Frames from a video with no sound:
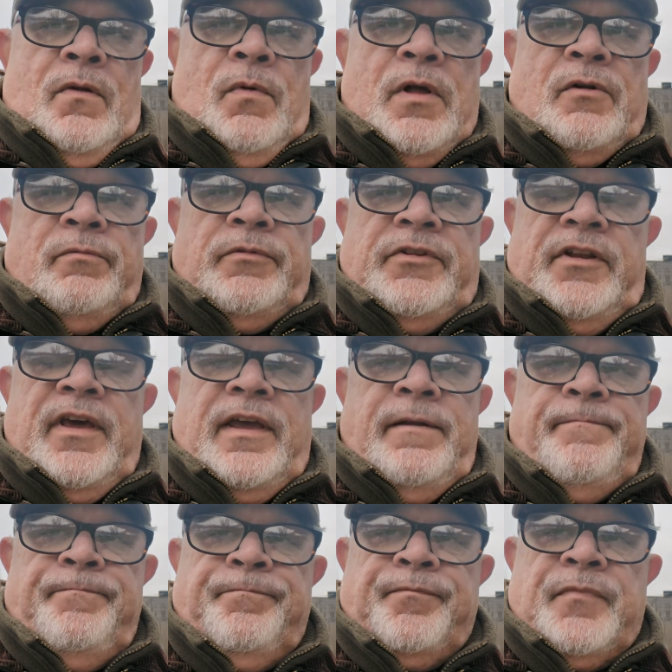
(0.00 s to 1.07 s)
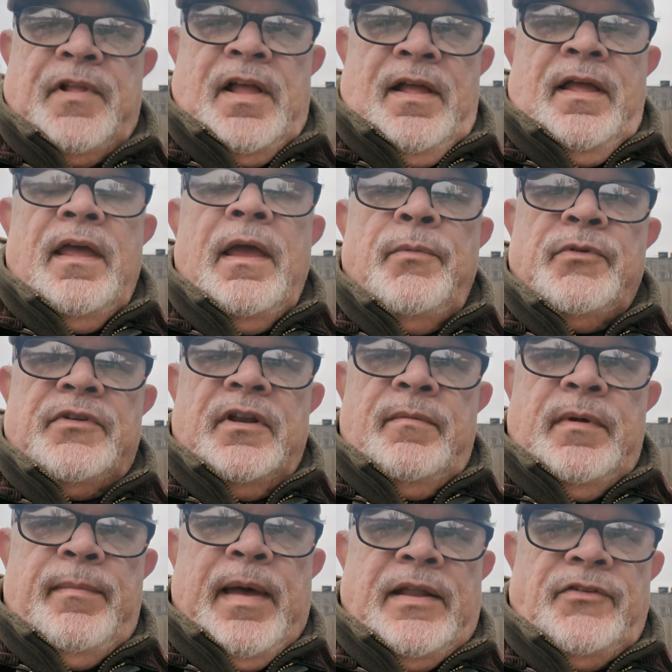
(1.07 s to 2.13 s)
Well, today it was going to
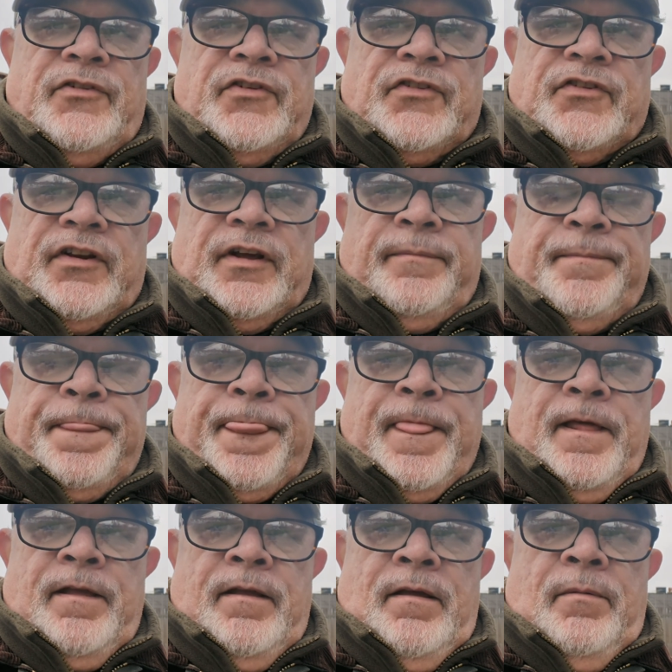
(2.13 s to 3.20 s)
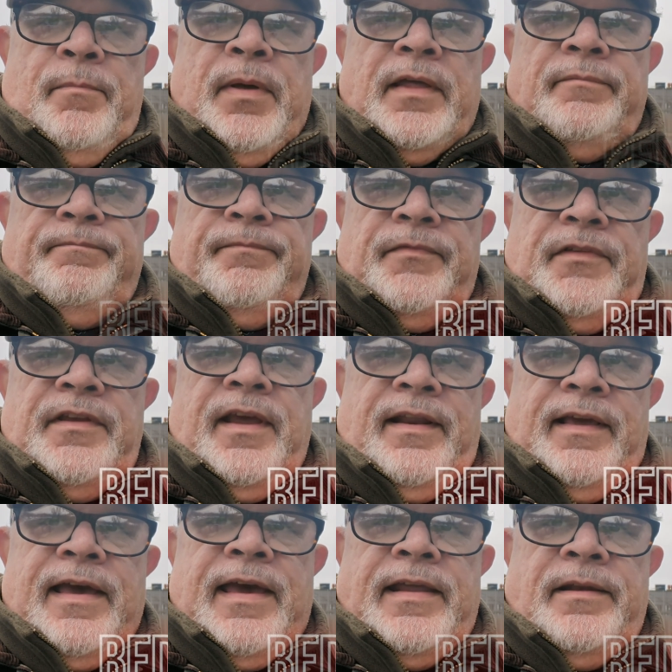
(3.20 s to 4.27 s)
be Manchester, but
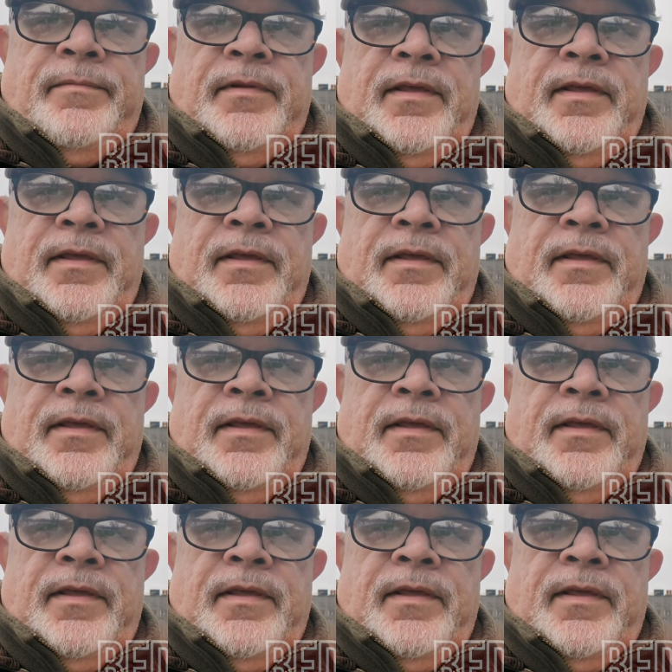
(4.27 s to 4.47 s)
yet again,